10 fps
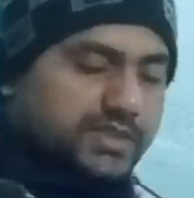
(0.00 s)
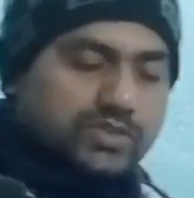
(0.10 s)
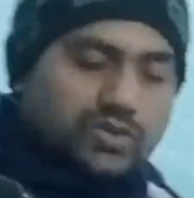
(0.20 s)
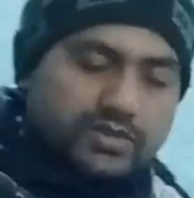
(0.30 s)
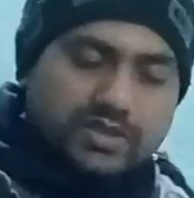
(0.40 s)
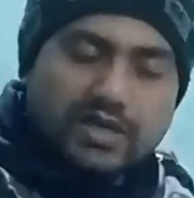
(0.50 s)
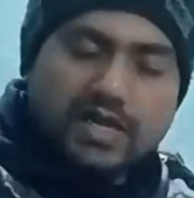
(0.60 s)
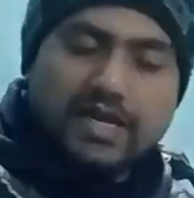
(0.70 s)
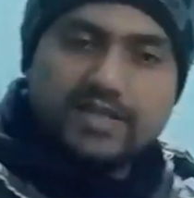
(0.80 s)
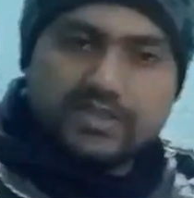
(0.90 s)

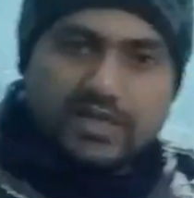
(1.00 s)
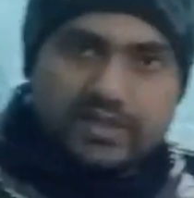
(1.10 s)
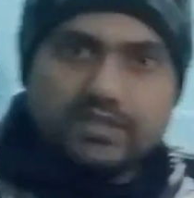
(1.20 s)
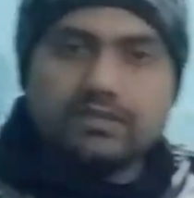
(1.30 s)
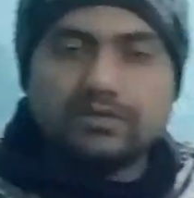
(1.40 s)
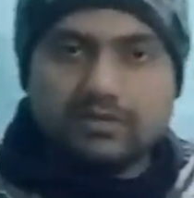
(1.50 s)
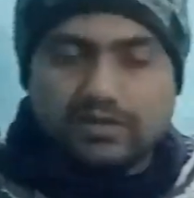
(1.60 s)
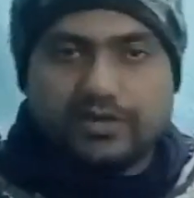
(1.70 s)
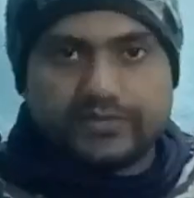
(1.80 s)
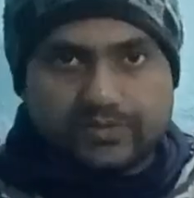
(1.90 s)
LHLD
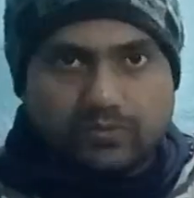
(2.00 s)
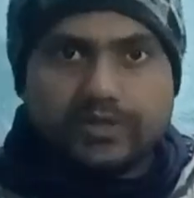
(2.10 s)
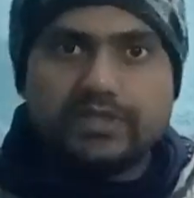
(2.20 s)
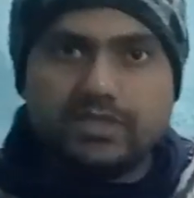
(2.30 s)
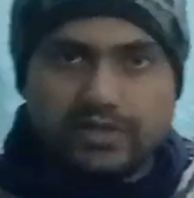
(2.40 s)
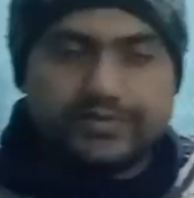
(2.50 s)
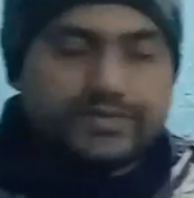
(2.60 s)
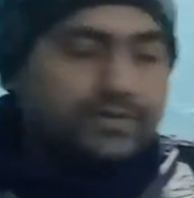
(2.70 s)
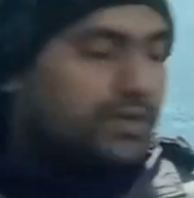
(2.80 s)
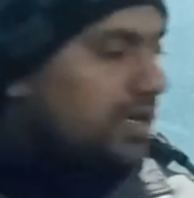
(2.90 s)
does, what it
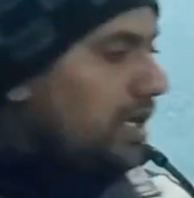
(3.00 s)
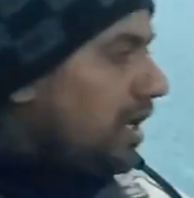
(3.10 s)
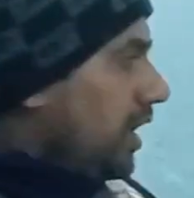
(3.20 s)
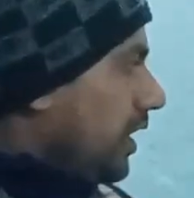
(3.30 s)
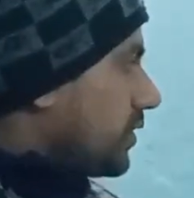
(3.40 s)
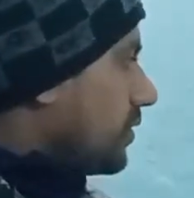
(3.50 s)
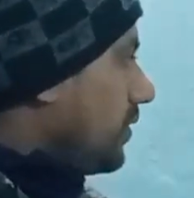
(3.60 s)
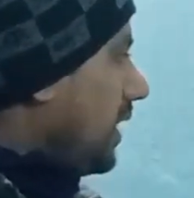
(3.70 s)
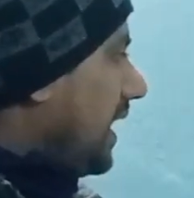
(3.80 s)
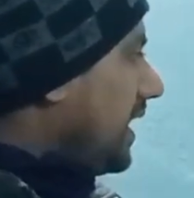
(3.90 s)
does.
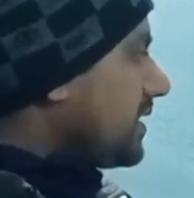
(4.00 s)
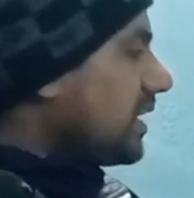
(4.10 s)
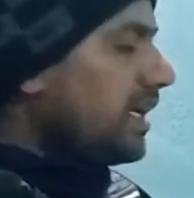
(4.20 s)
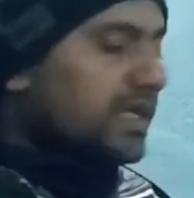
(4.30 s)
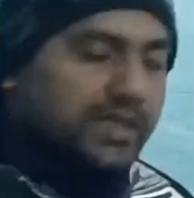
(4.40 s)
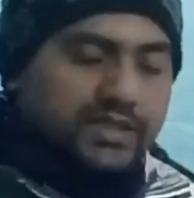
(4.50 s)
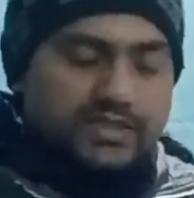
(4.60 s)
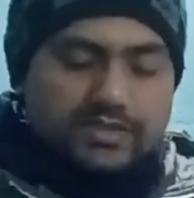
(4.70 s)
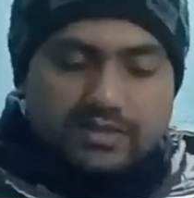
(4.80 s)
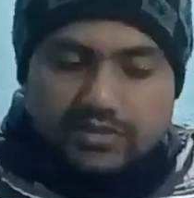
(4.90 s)
So
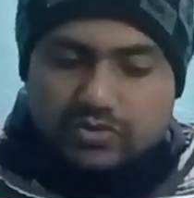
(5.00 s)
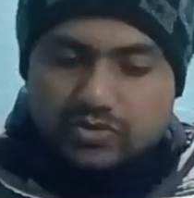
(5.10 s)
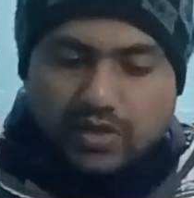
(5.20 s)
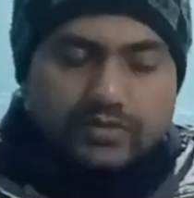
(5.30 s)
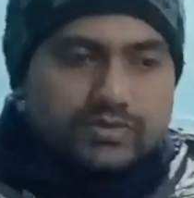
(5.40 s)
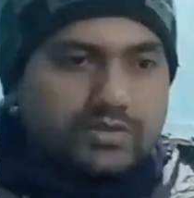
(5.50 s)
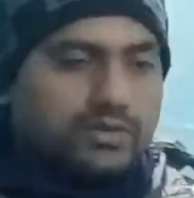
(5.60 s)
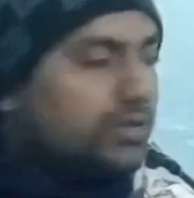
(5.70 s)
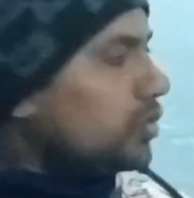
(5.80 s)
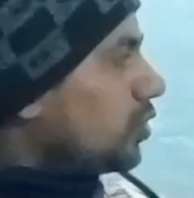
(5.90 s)
LHLD is the
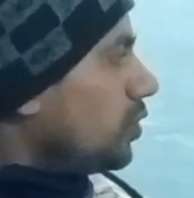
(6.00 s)
instruction